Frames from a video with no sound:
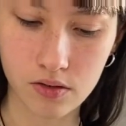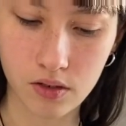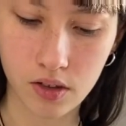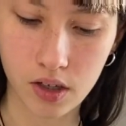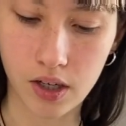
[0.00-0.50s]

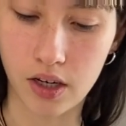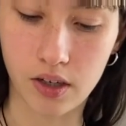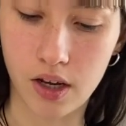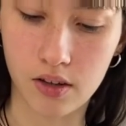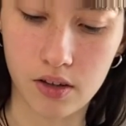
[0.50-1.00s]
again,
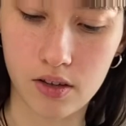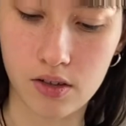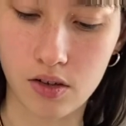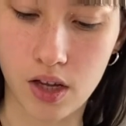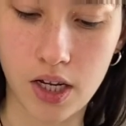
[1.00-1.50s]
yeah, these
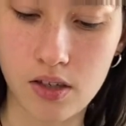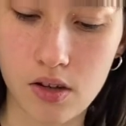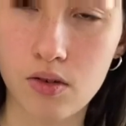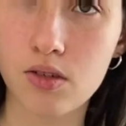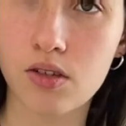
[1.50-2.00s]
are the 8th
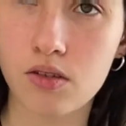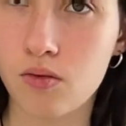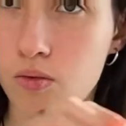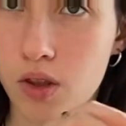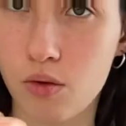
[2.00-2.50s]
notes
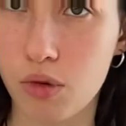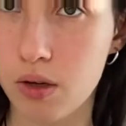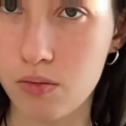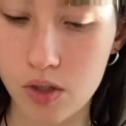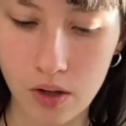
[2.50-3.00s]
with the
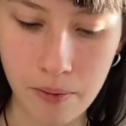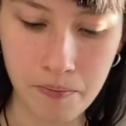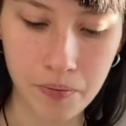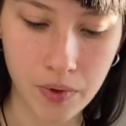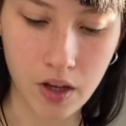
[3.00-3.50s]
beams,
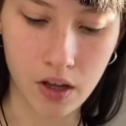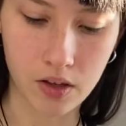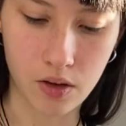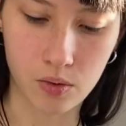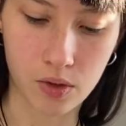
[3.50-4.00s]
and the
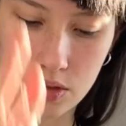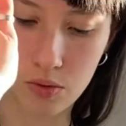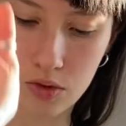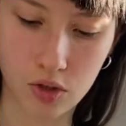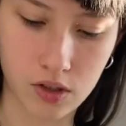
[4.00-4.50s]
other ones
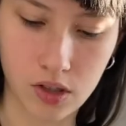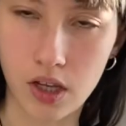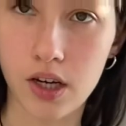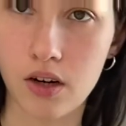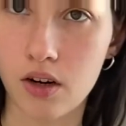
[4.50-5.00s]
with just a
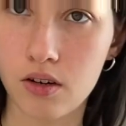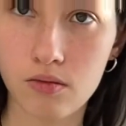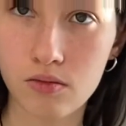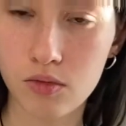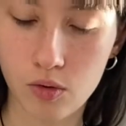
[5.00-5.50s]
line are
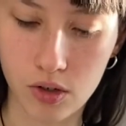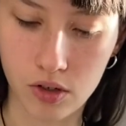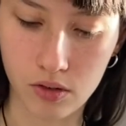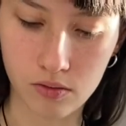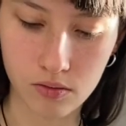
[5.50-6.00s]
quarter
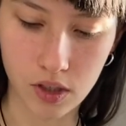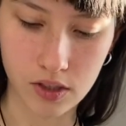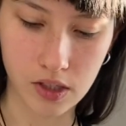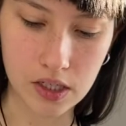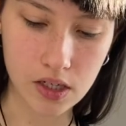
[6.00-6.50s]
note, makes
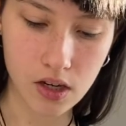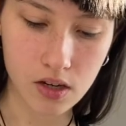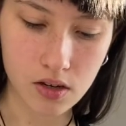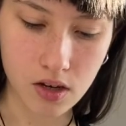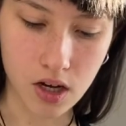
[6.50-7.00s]
sense.
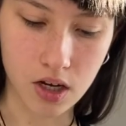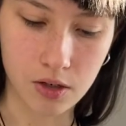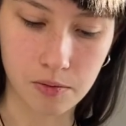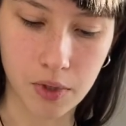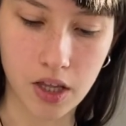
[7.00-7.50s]

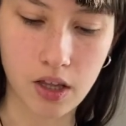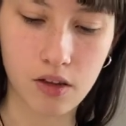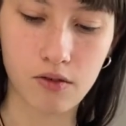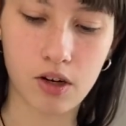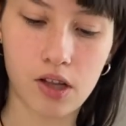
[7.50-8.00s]
And then the
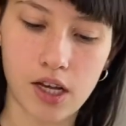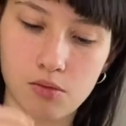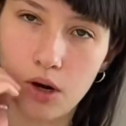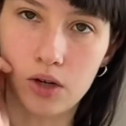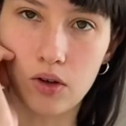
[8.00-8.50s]
very last
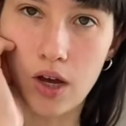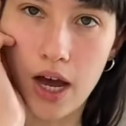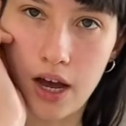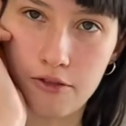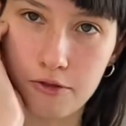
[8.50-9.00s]
bar you
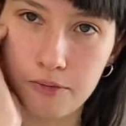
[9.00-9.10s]
have